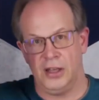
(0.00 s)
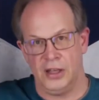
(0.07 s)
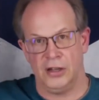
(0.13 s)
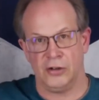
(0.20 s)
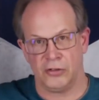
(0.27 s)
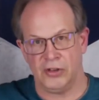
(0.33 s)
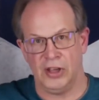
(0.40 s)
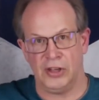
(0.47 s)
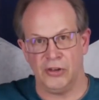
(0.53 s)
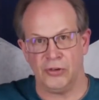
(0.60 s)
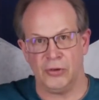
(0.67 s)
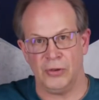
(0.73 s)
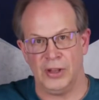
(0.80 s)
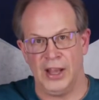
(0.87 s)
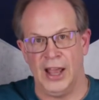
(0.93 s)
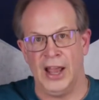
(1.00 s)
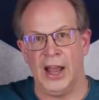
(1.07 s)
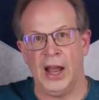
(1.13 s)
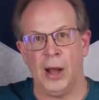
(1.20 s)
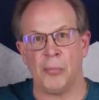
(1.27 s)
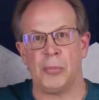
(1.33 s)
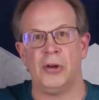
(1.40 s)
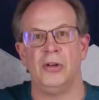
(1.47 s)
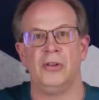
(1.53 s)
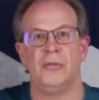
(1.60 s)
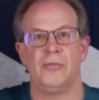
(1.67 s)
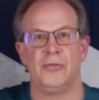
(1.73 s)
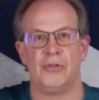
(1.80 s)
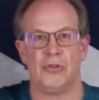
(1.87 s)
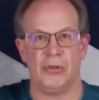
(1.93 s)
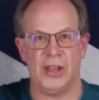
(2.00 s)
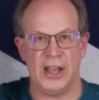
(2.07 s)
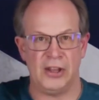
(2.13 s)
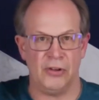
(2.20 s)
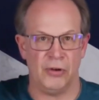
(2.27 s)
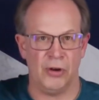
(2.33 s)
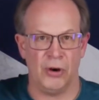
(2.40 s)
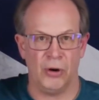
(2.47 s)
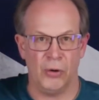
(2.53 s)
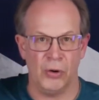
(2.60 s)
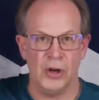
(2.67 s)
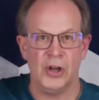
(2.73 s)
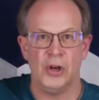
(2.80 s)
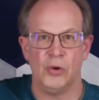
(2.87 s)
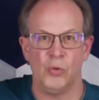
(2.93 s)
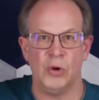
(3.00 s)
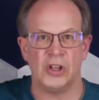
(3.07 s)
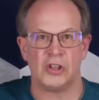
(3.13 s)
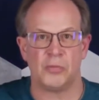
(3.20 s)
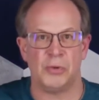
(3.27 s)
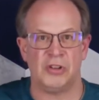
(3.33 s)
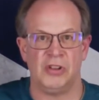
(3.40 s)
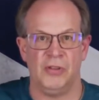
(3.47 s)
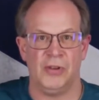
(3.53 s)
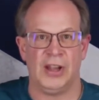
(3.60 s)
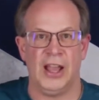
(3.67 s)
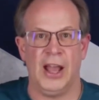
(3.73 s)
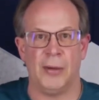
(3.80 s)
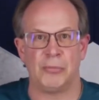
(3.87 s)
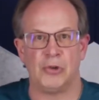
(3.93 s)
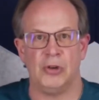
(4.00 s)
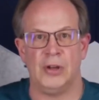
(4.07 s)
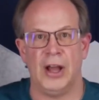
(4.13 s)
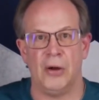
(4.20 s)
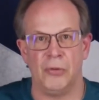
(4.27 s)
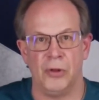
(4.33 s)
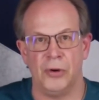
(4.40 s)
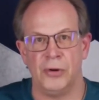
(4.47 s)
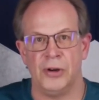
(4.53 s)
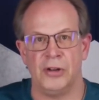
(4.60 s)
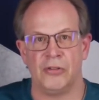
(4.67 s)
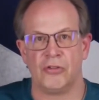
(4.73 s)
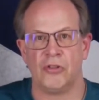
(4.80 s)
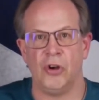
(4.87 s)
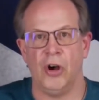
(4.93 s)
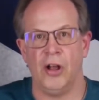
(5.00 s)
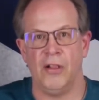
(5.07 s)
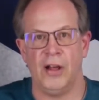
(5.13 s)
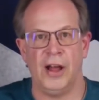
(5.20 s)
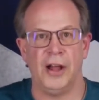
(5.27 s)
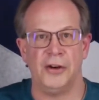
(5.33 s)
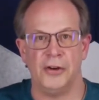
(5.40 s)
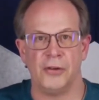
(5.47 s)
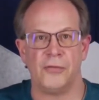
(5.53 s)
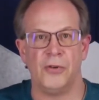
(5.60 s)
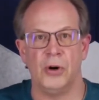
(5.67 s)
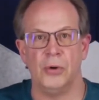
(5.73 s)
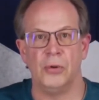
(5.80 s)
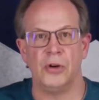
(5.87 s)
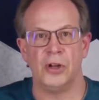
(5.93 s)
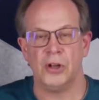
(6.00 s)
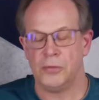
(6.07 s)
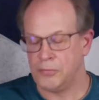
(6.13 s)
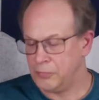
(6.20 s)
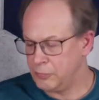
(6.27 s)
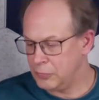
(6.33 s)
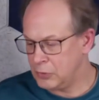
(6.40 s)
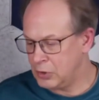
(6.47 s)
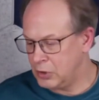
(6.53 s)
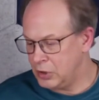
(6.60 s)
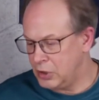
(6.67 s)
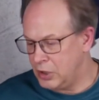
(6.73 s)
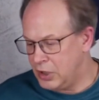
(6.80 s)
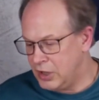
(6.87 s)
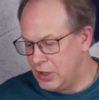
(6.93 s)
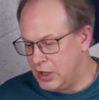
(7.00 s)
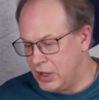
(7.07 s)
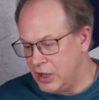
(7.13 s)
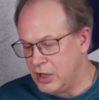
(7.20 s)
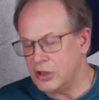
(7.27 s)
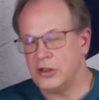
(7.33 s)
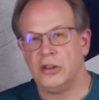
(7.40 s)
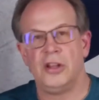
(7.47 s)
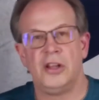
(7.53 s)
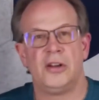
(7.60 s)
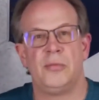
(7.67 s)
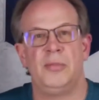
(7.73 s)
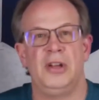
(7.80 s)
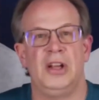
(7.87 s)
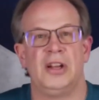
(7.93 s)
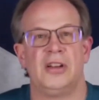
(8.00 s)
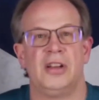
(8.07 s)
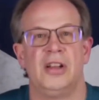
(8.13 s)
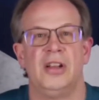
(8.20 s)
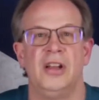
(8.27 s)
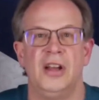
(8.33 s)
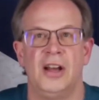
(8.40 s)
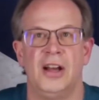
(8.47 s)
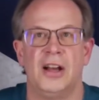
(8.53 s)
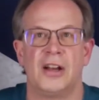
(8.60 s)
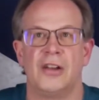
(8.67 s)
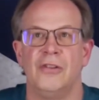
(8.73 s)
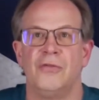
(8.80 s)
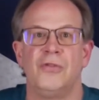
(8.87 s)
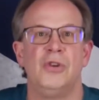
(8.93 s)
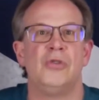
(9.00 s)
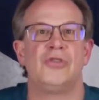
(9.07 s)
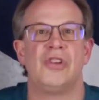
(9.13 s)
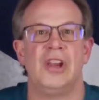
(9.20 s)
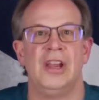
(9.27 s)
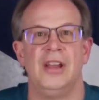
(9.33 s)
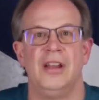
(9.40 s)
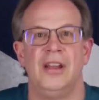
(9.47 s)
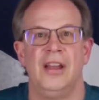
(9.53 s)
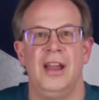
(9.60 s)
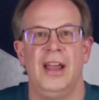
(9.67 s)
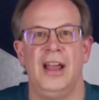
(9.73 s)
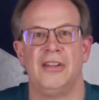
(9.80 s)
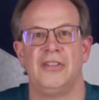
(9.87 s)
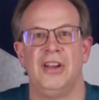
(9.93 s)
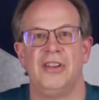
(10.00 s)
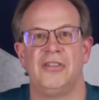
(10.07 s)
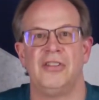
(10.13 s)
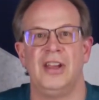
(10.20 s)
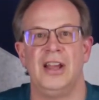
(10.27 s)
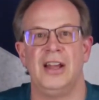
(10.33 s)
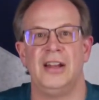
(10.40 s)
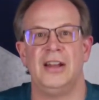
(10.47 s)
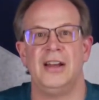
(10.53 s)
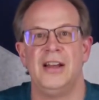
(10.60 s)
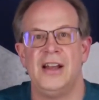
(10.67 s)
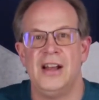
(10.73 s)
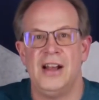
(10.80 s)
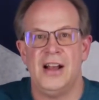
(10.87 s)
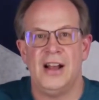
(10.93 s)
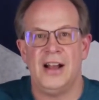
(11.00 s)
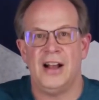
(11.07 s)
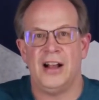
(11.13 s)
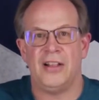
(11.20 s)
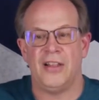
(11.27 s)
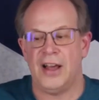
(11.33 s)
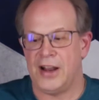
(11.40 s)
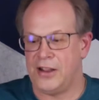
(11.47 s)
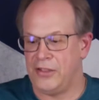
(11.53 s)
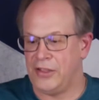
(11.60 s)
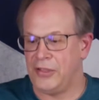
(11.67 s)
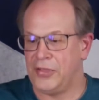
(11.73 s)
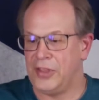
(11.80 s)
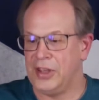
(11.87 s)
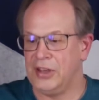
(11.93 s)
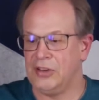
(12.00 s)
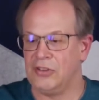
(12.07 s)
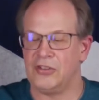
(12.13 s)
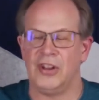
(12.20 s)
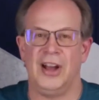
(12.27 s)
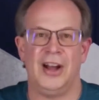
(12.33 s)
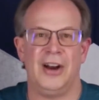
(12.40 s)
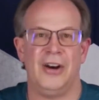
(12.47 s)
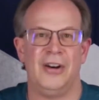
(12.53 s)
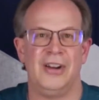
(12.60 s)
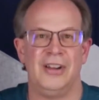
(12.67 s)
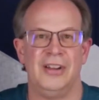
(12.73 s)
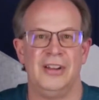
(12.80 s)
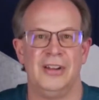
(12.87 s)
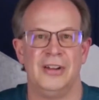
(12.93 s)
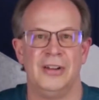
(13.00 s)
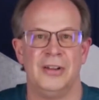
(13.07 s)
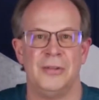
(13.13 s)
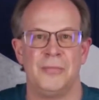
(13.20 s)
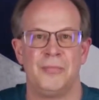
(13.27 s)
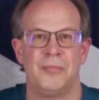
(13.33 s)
It'll take you to the app so that you know which specific app to download and install on your phone. A little bit confusing. As I said, a lot of the things are in